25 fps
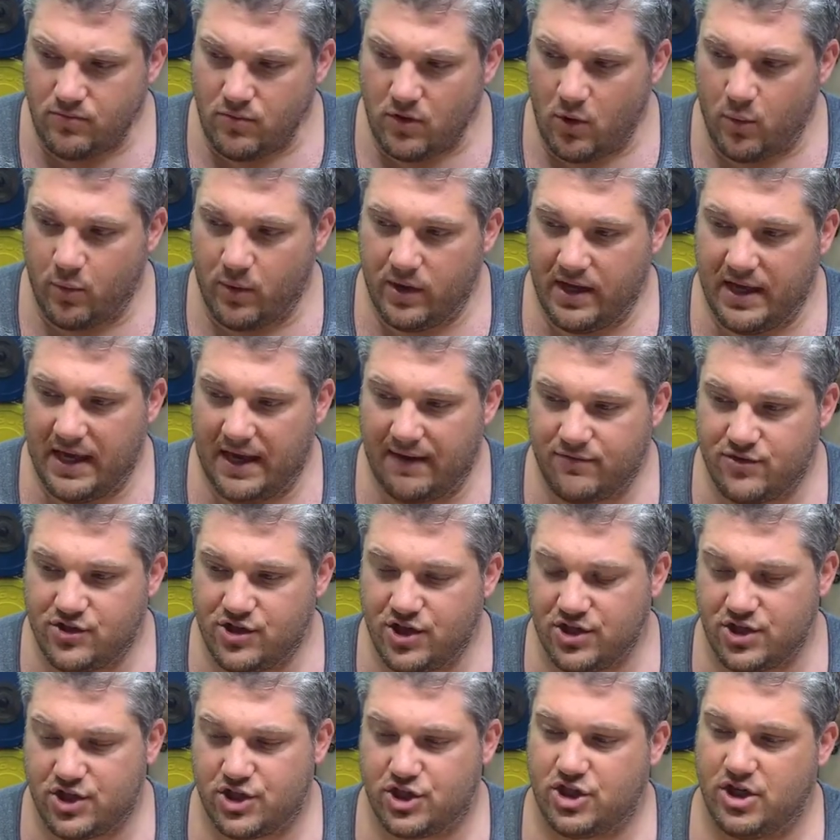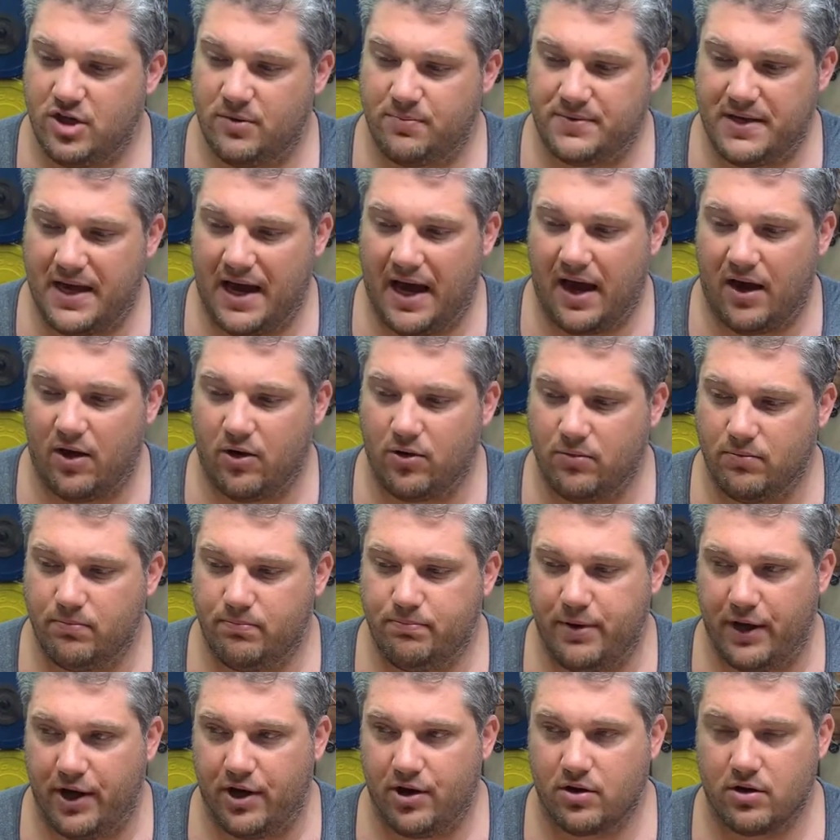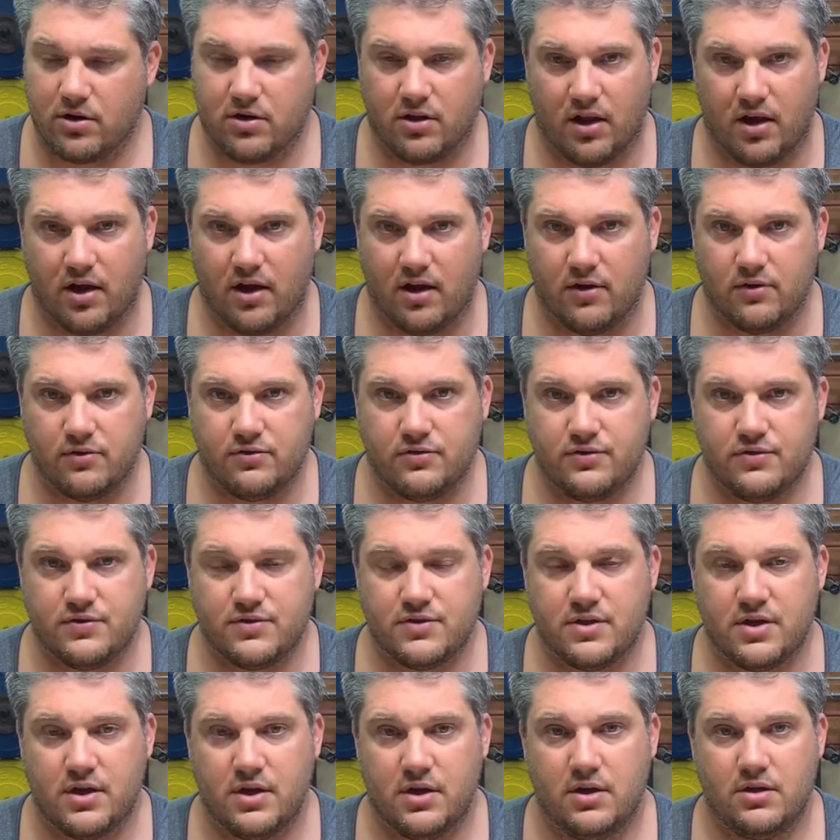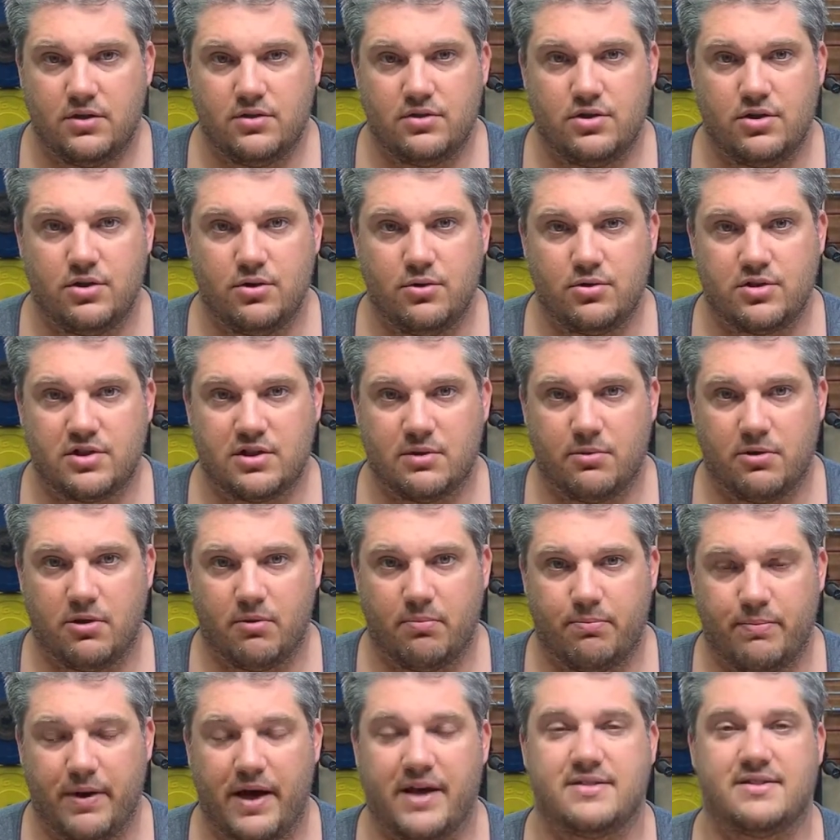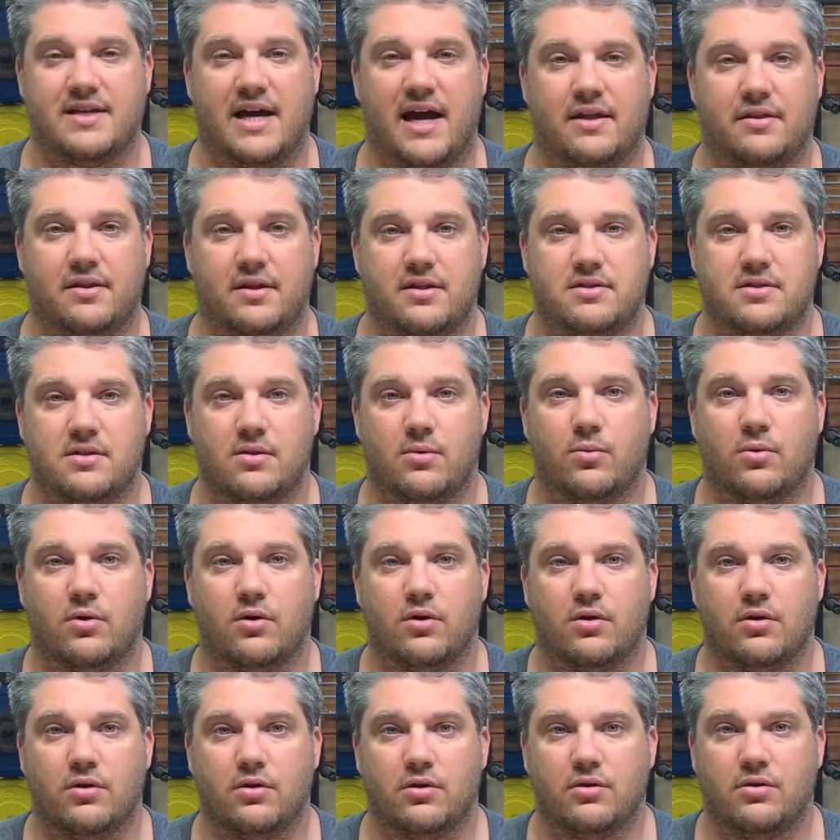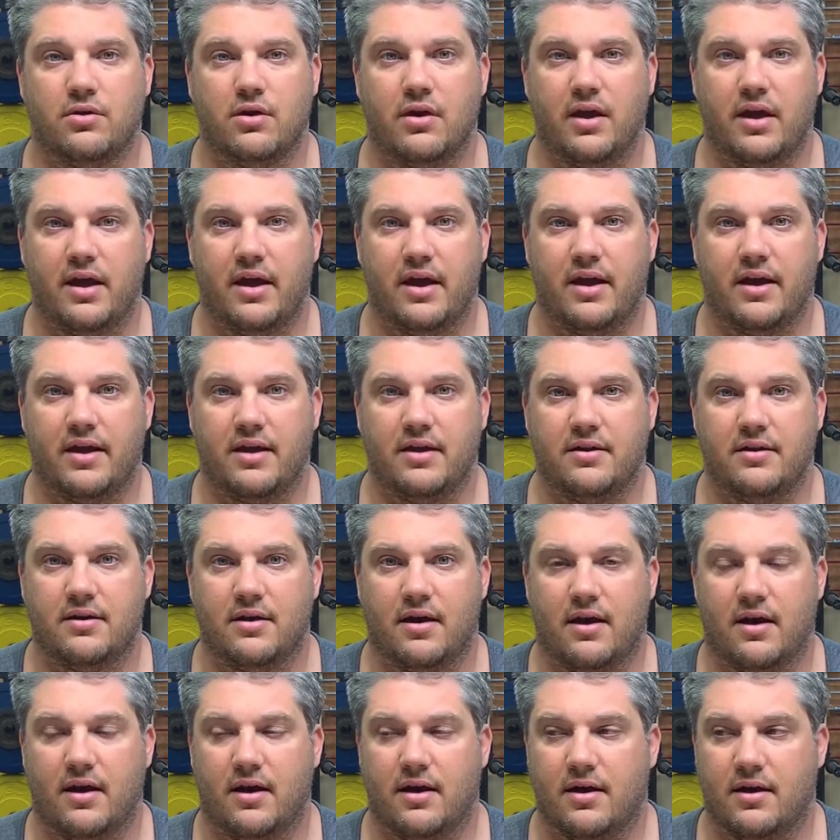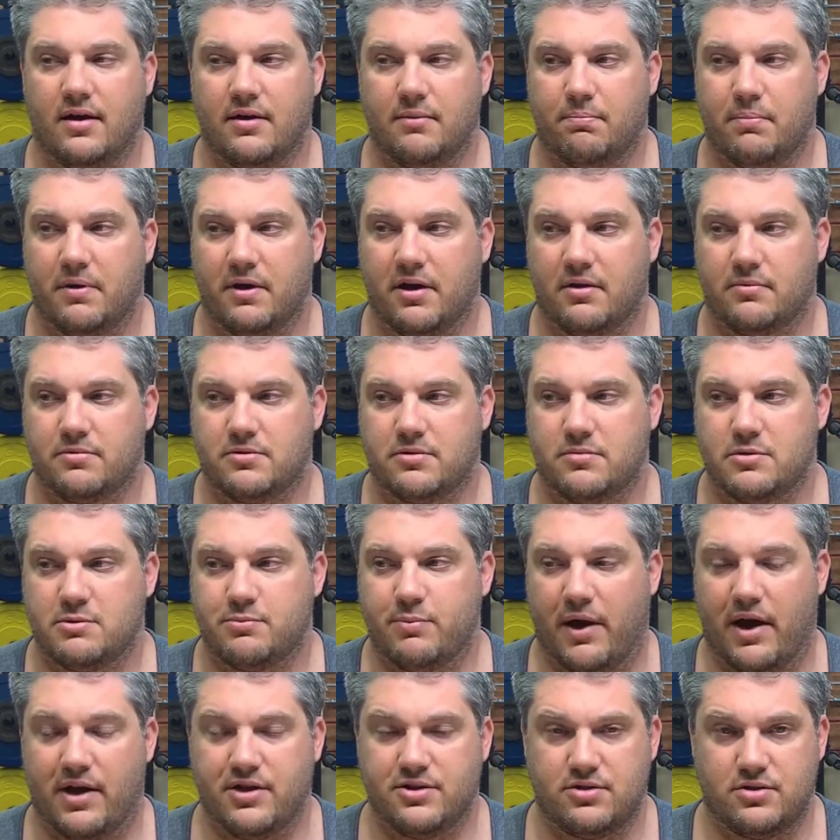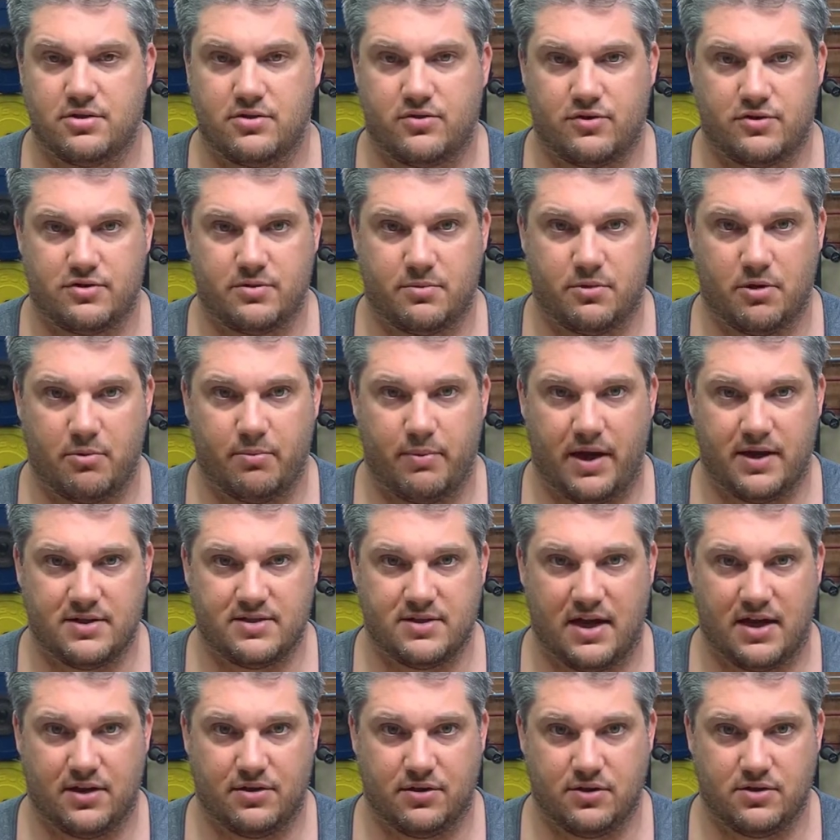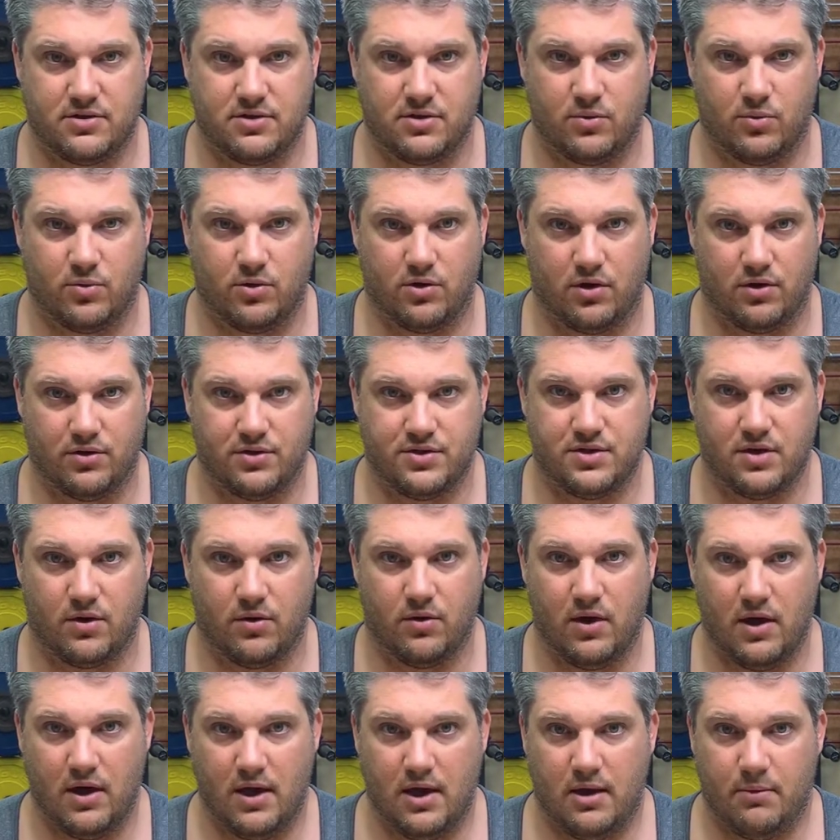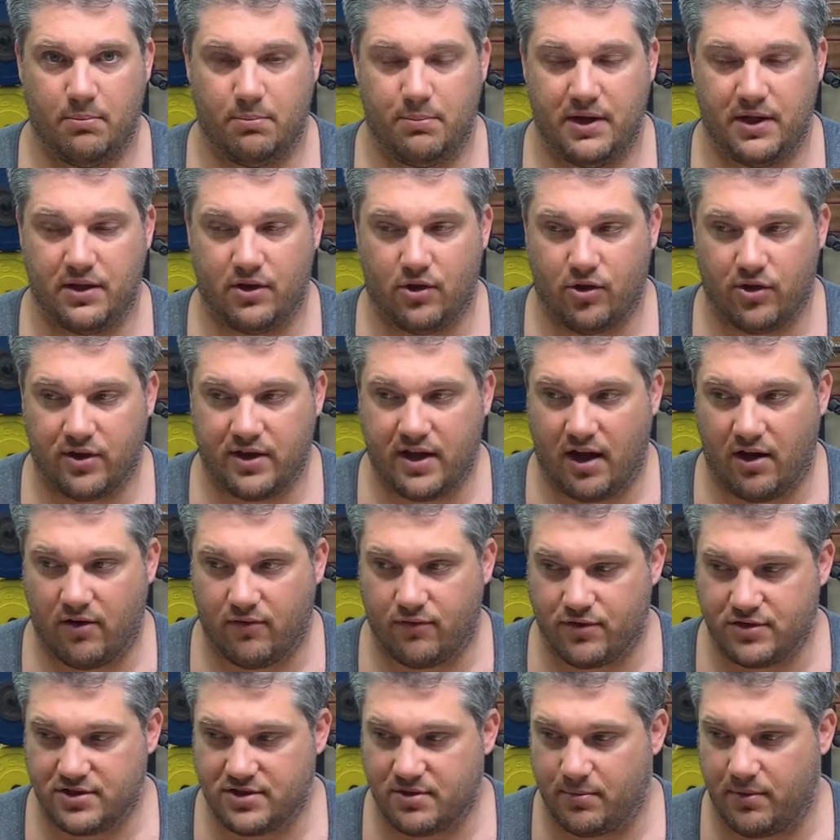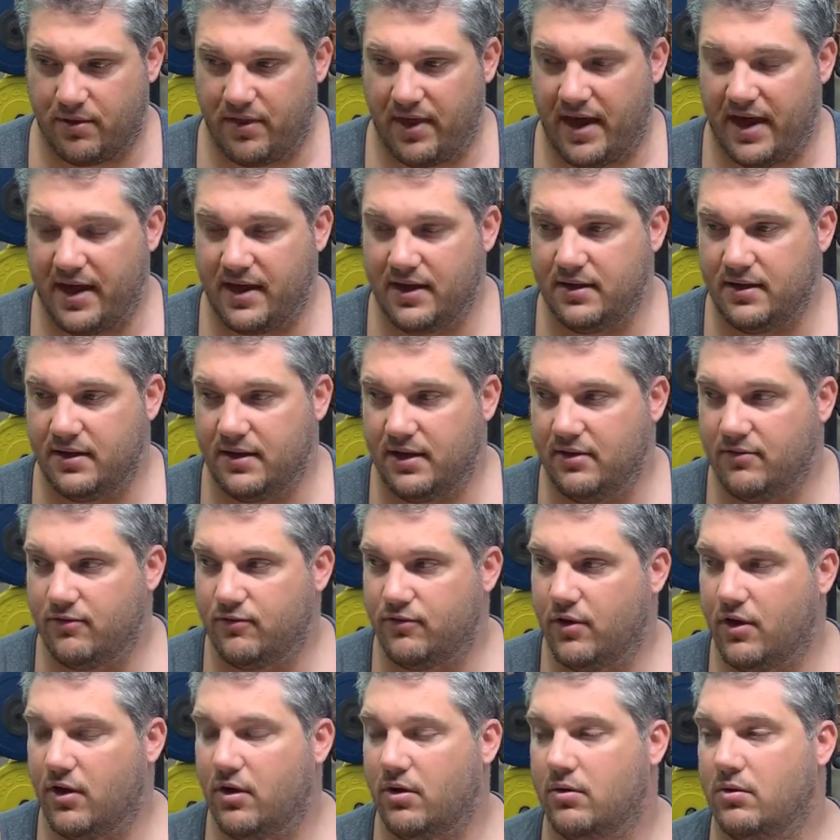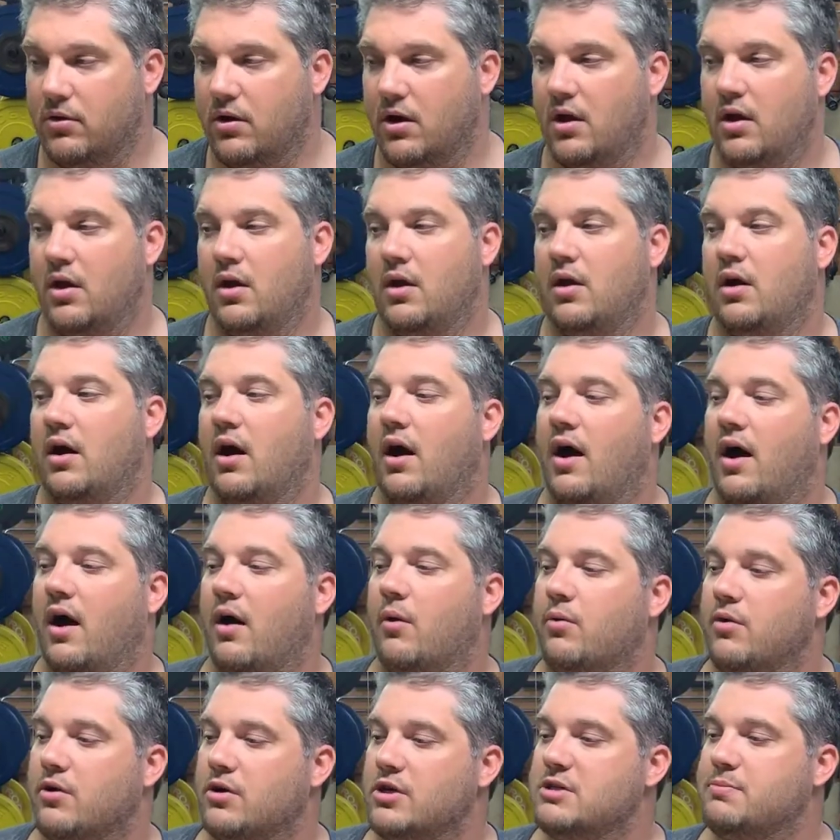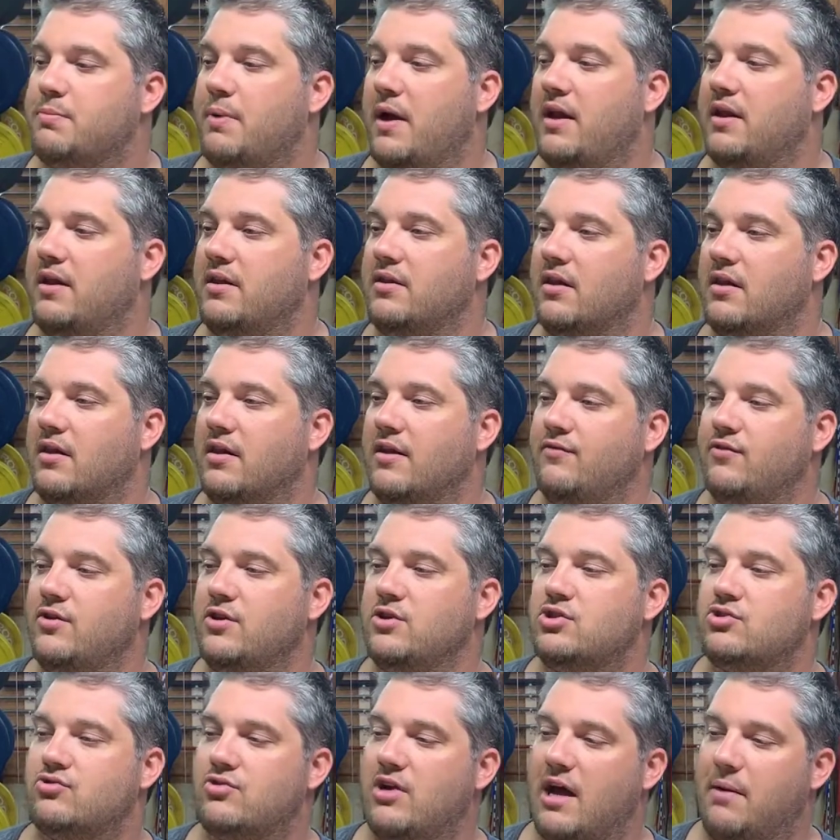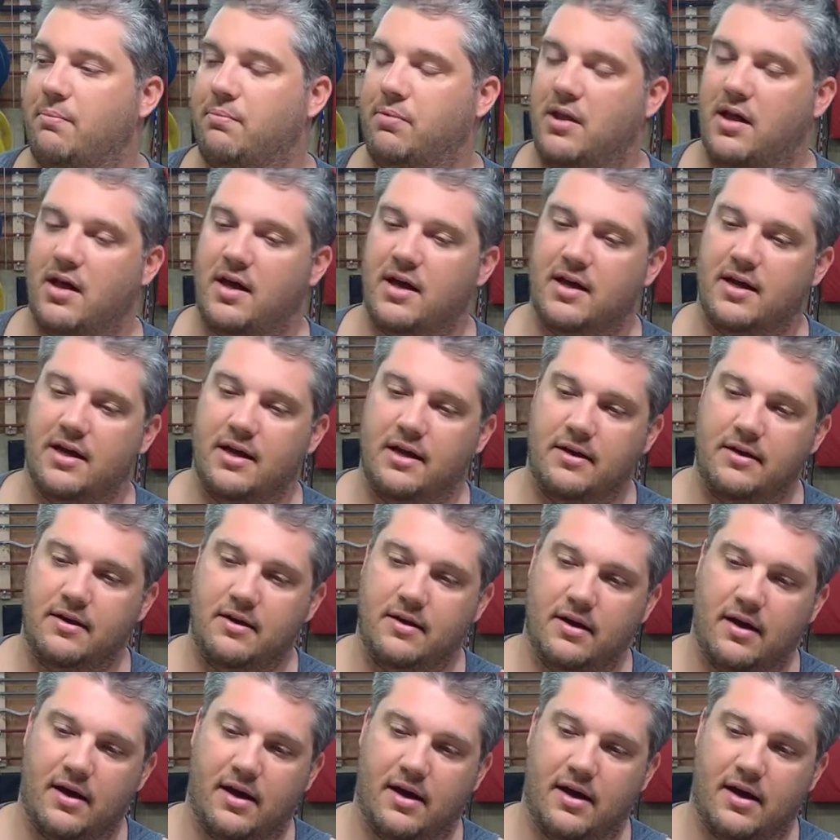we have just shipped out bear gloves to some of the best athletes in the world, and picking up some sponsors for some of the best athletes in the world. So be on the lookout for some of that info. We're expanding the lifting strap line.